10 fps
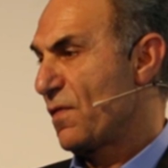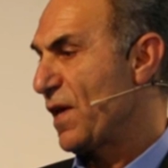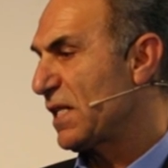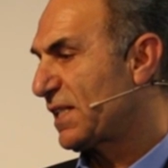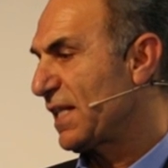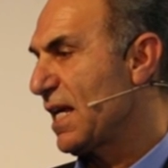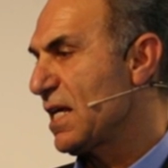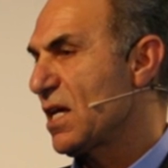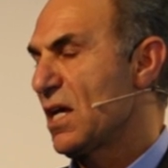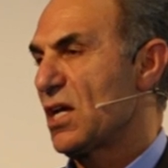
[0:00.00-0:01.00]
This
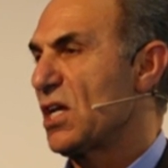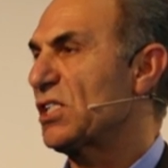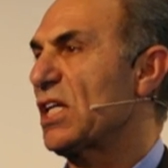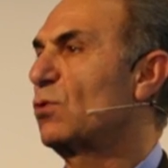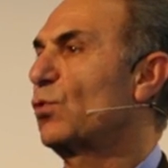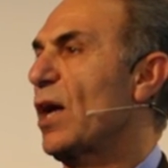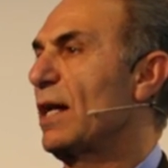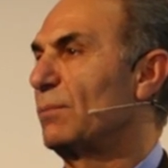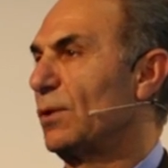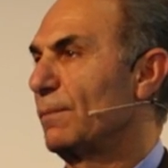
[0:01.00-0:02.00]
thing is
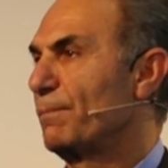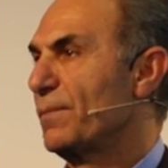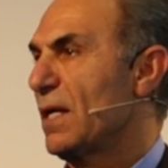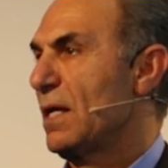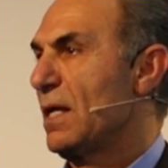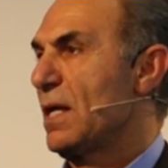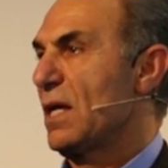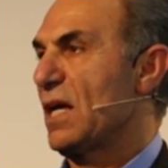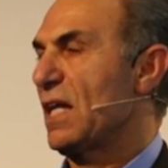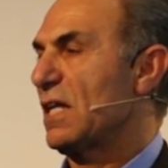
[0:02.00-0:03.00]
incredible.
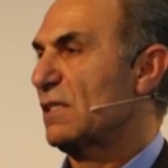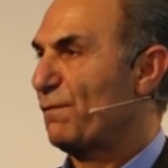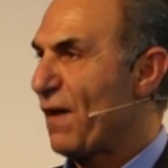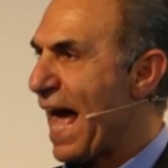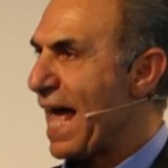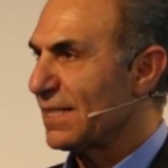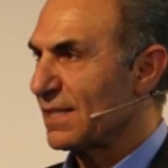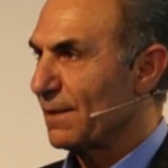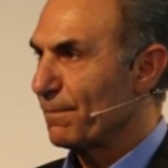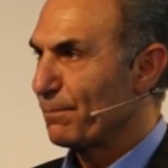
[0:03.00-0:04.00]
It is
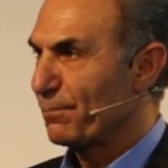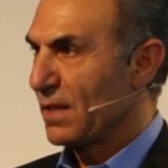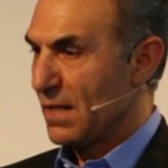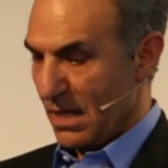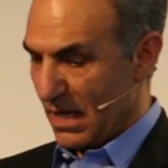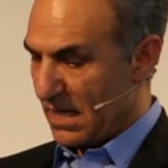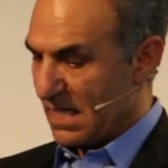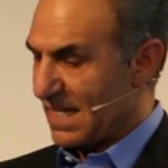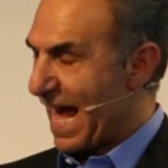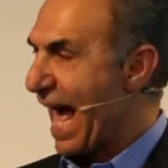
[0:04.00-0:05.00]
fast, it
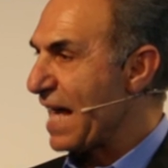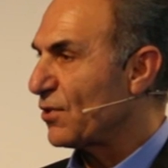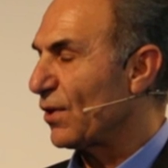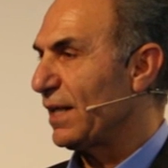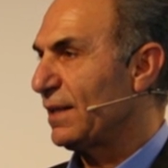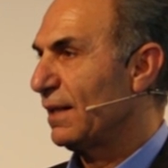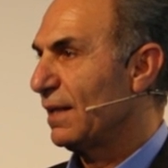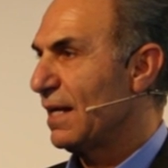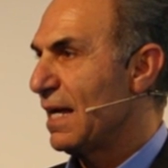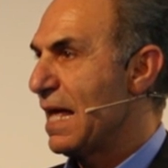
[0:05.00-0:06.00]
is accurate,
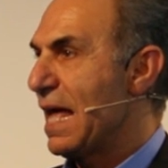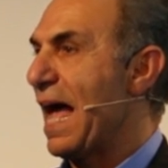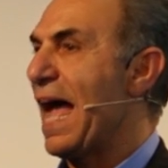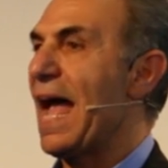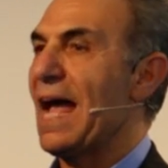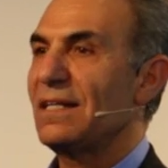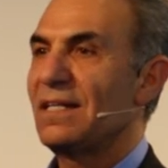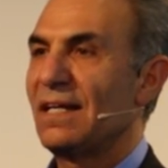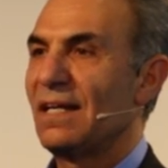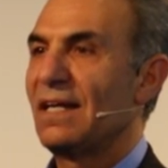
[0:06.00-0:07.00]

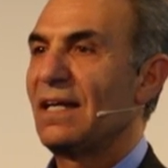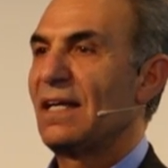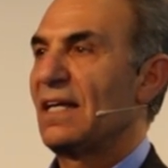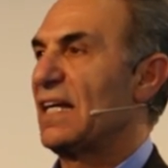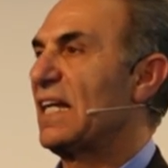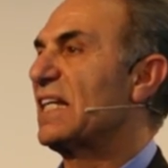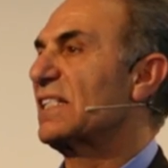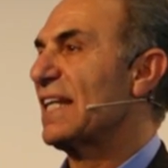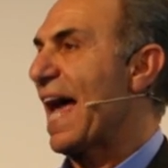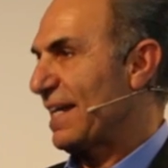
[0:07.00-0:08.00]
and it
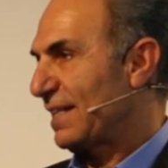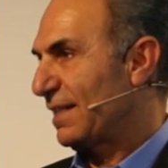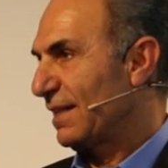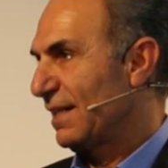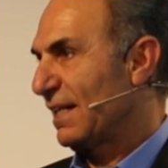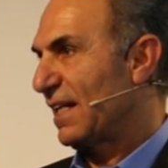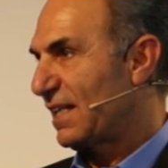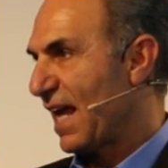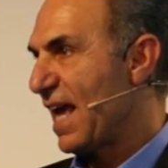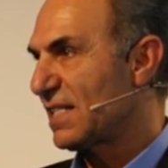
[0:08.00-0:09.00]
is light.
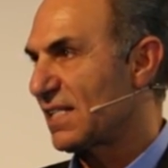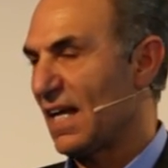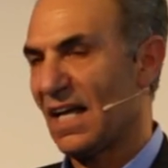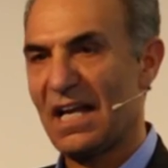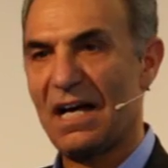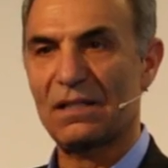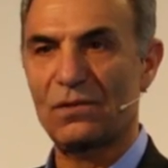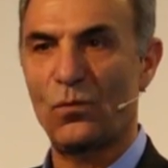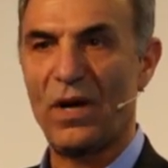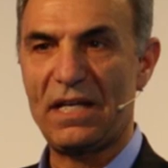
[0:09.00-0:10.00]
It takes a lot
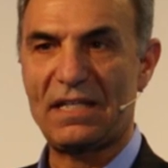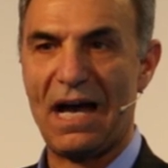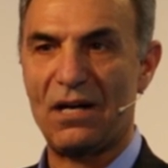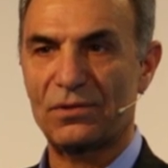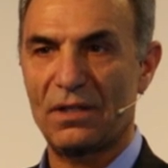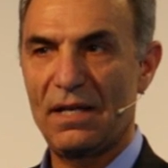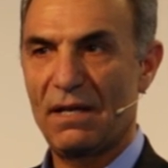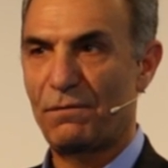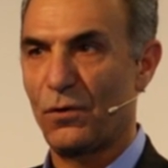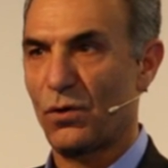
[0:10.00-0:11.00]
of the weight out
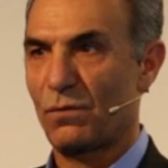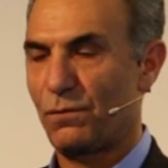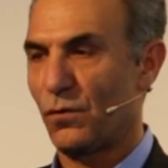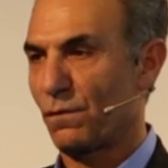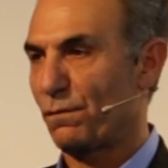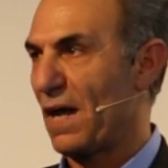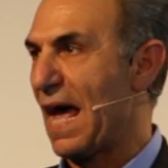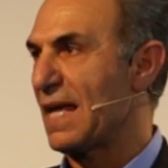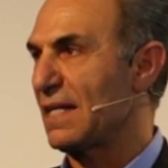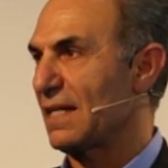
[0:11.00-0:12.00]
for, for
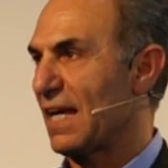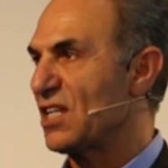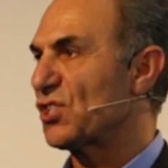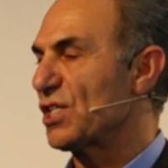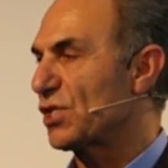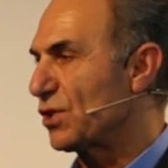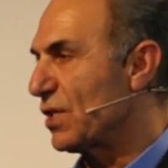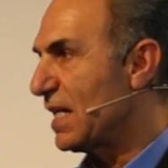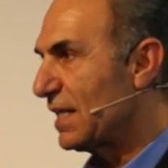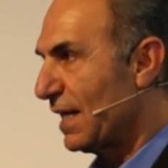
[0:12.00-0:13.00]
flying engines,
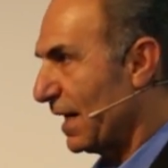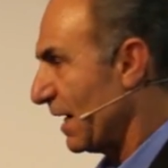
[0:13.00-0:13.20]
you need